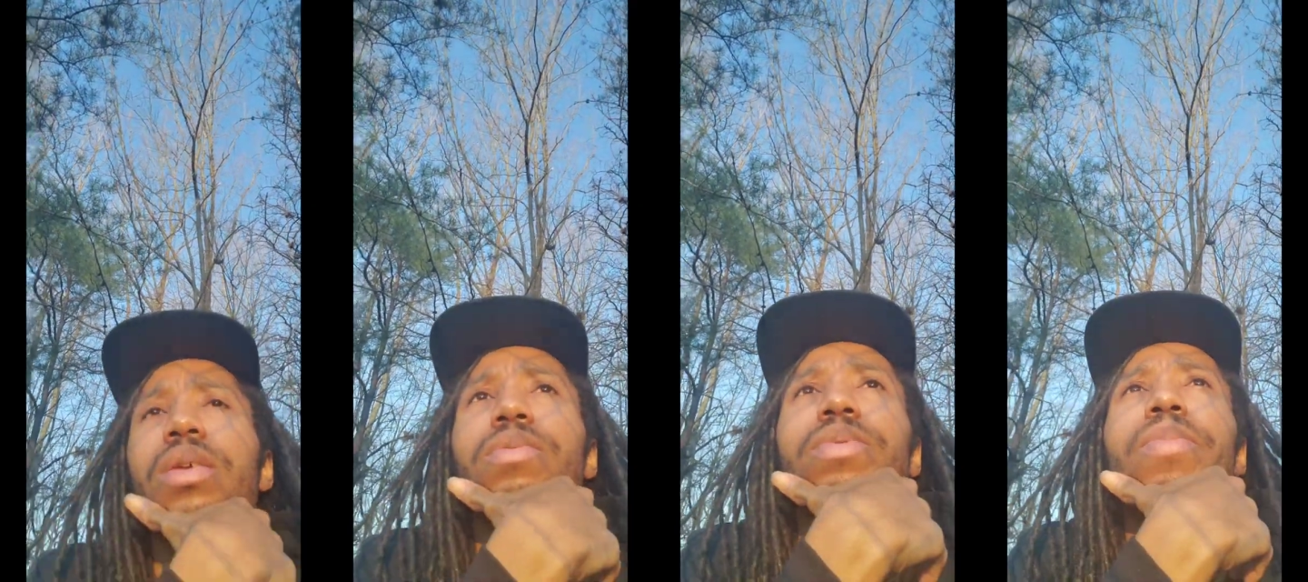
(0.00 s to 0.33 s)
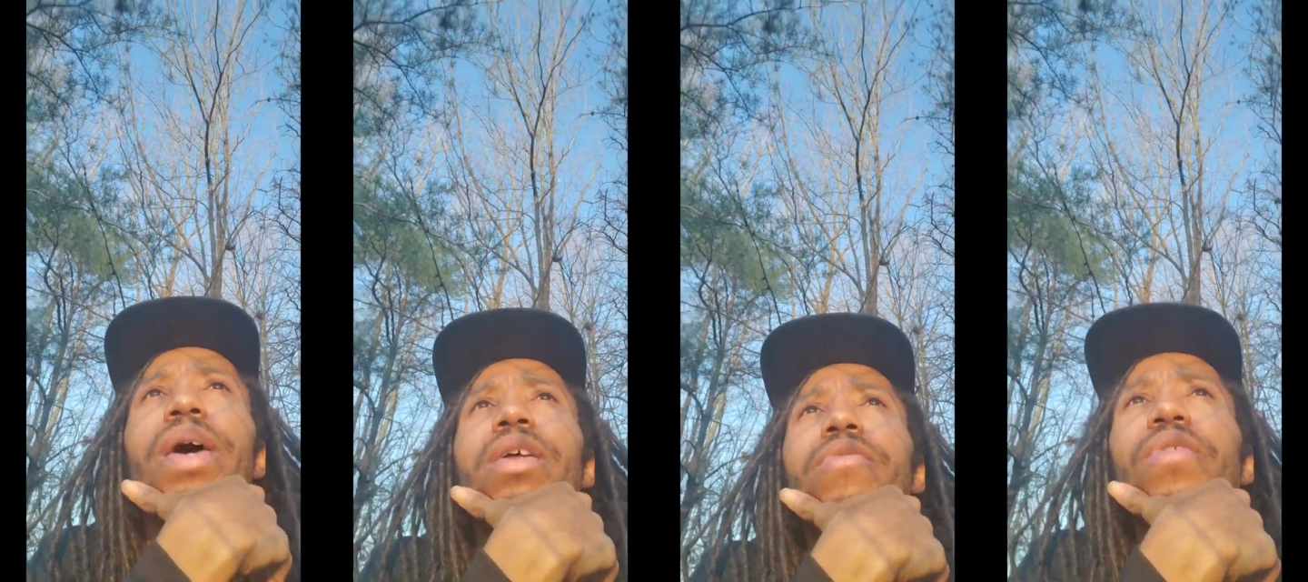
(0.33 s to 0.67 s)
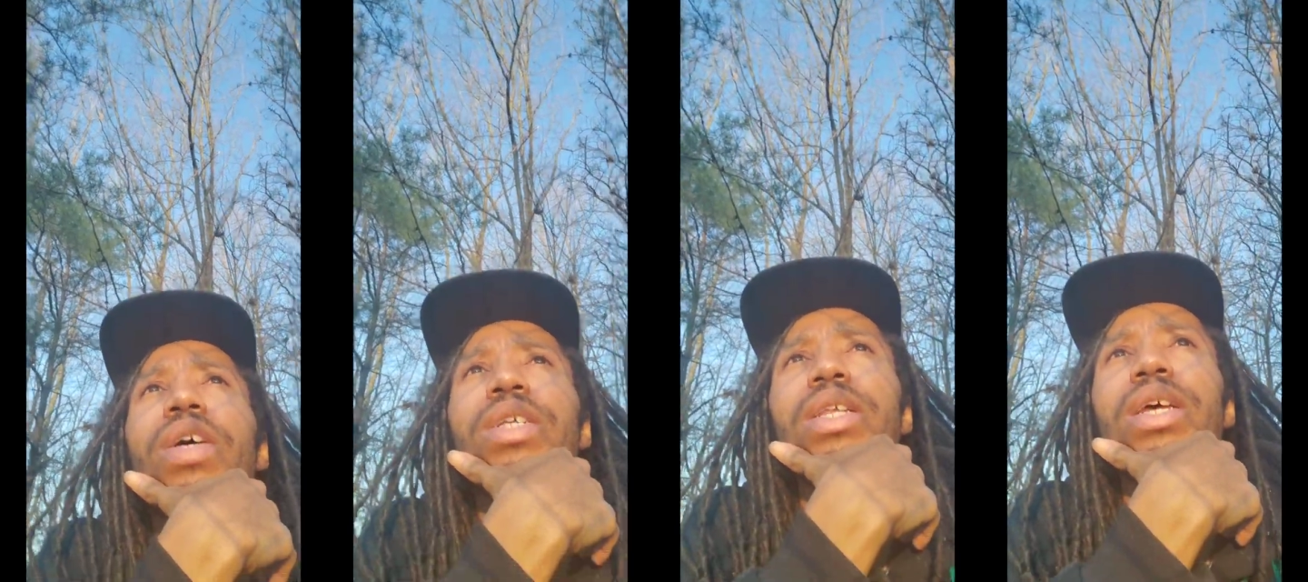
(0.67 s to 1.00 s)

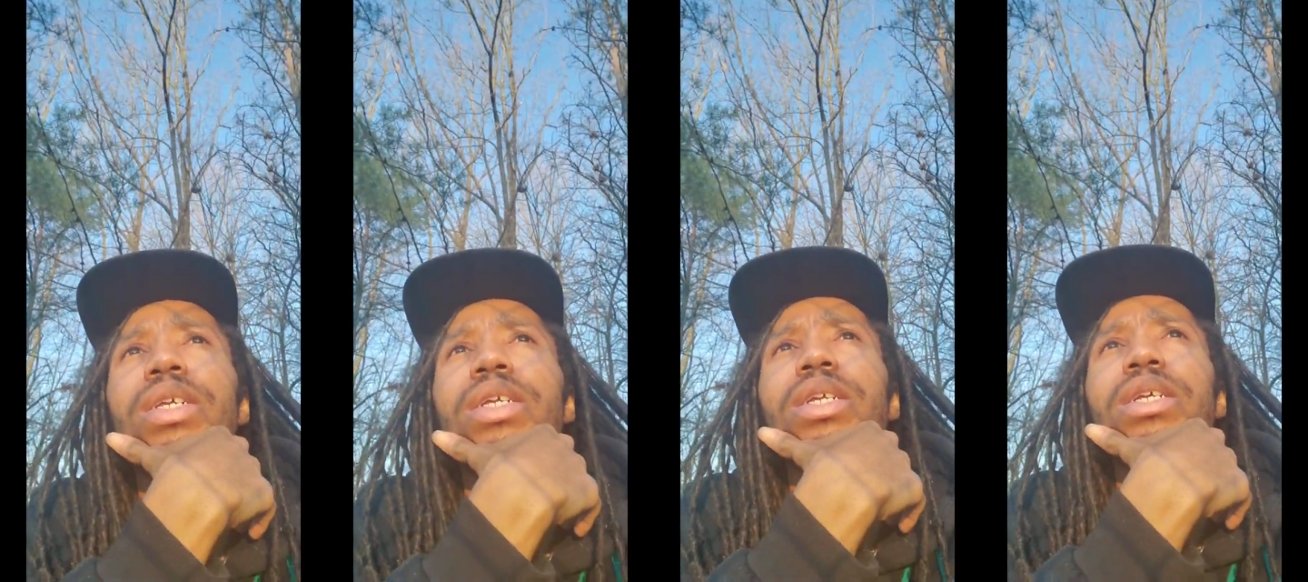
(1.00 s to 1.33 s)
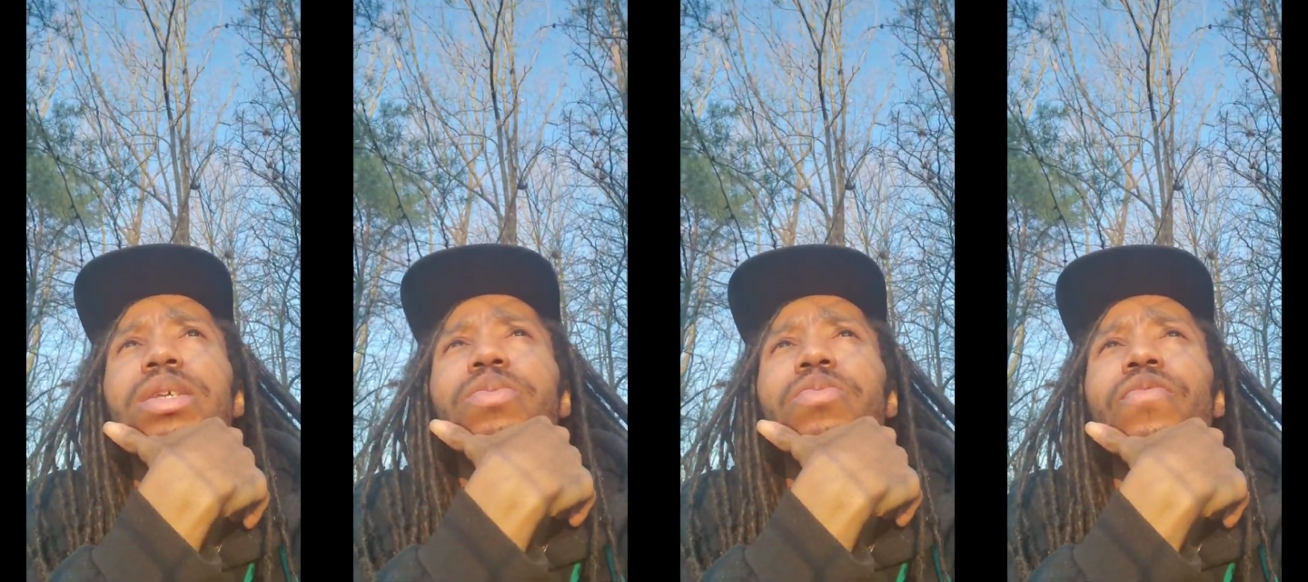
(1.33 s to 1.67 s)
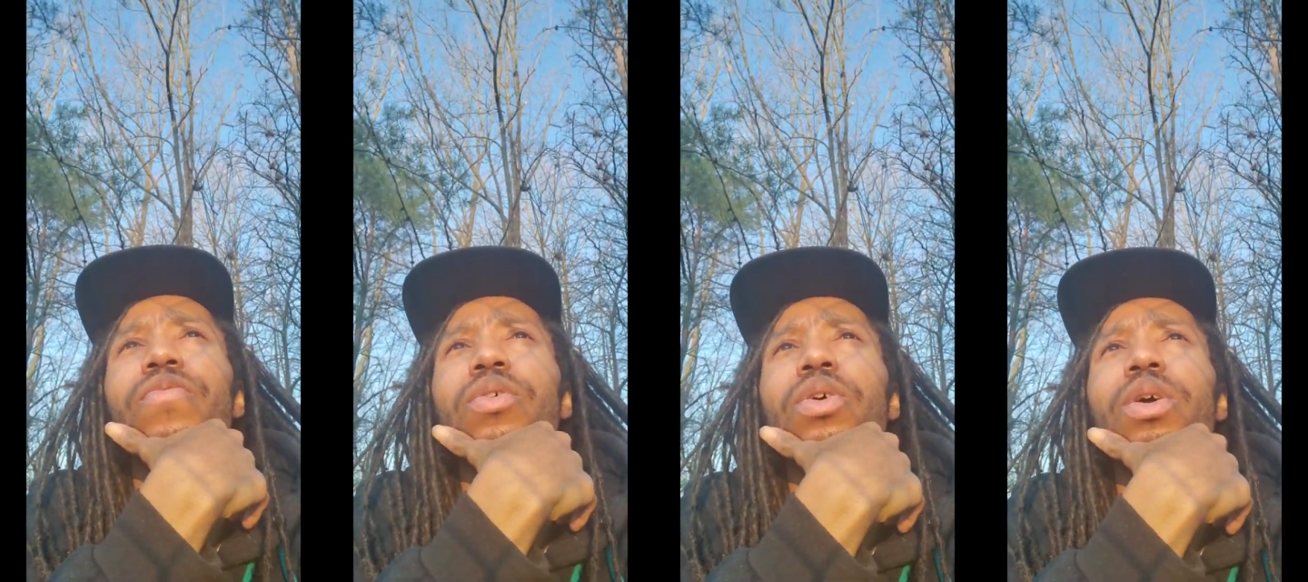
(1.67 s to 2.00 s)
Manifestation is
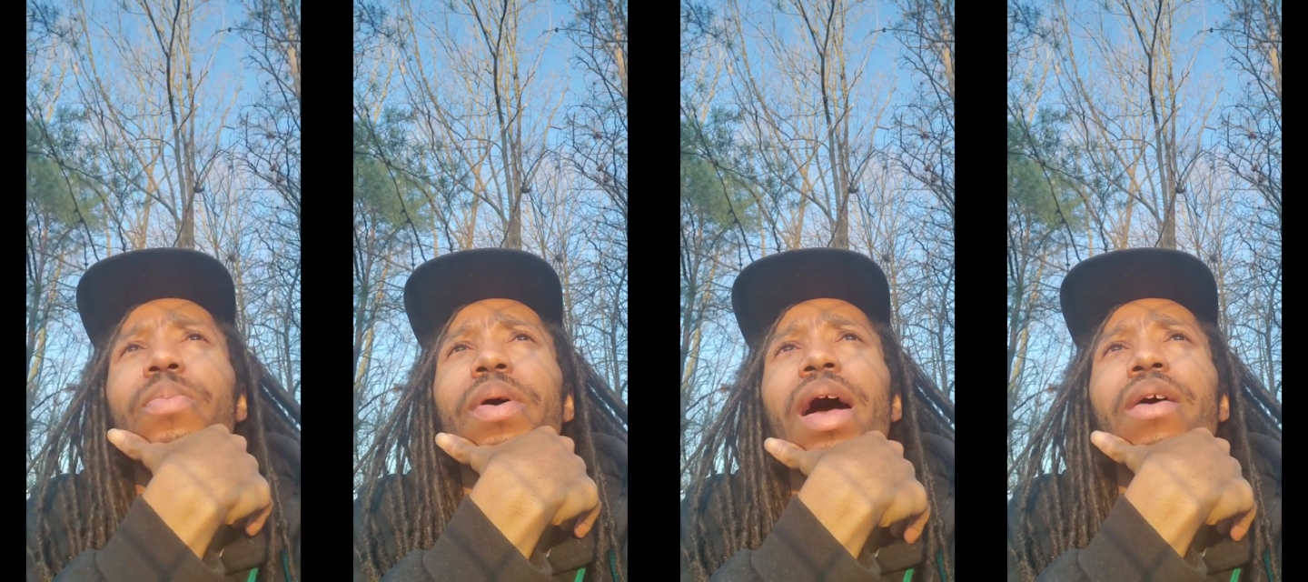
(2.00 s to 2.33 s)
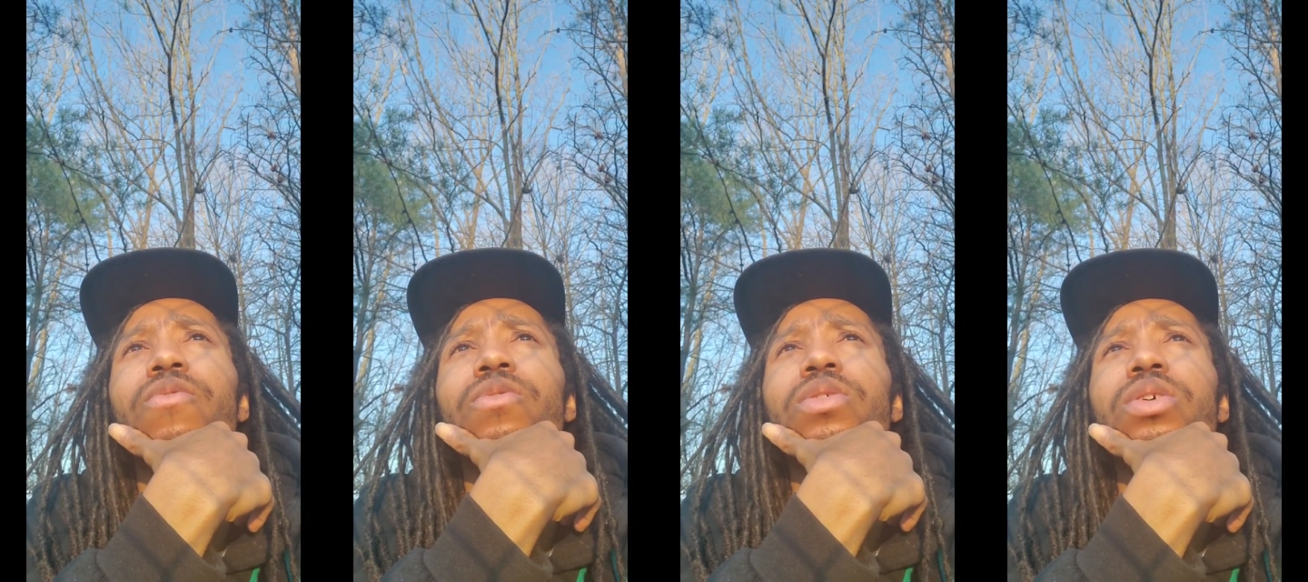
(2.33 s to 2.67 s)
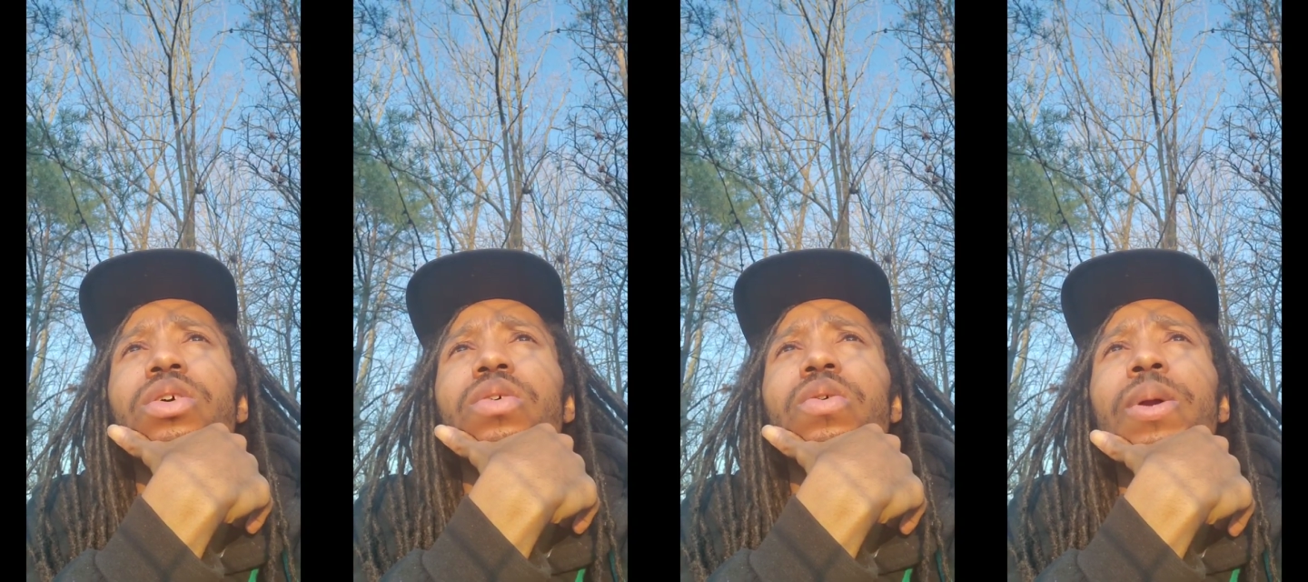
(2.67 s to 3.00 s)
very powerful.
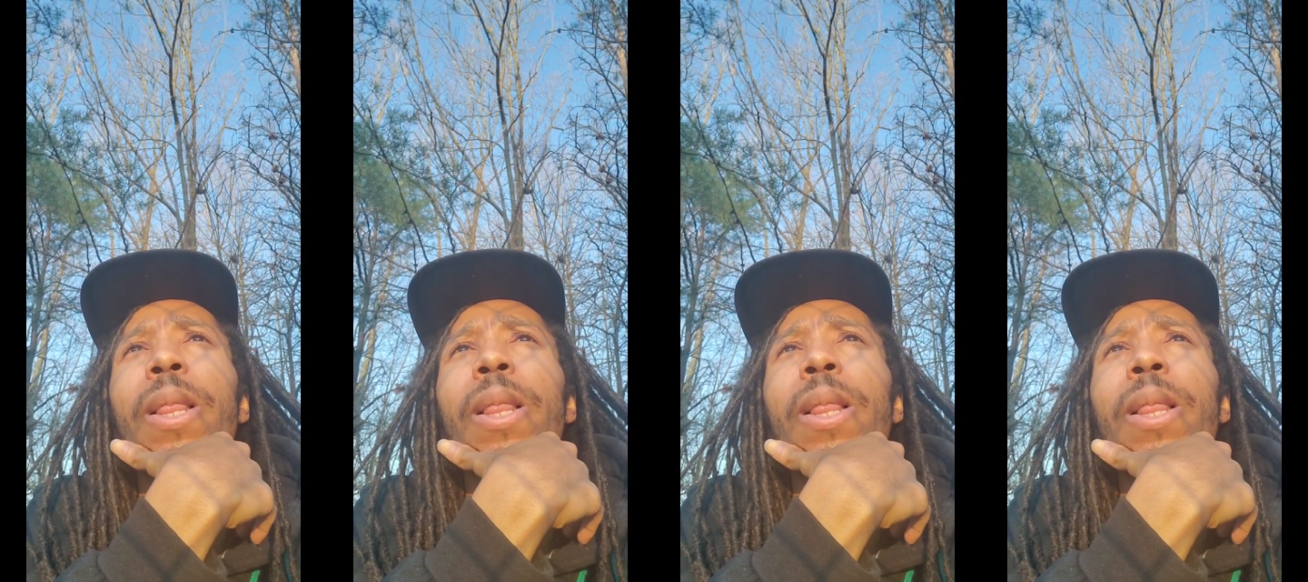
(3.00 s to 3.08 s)
So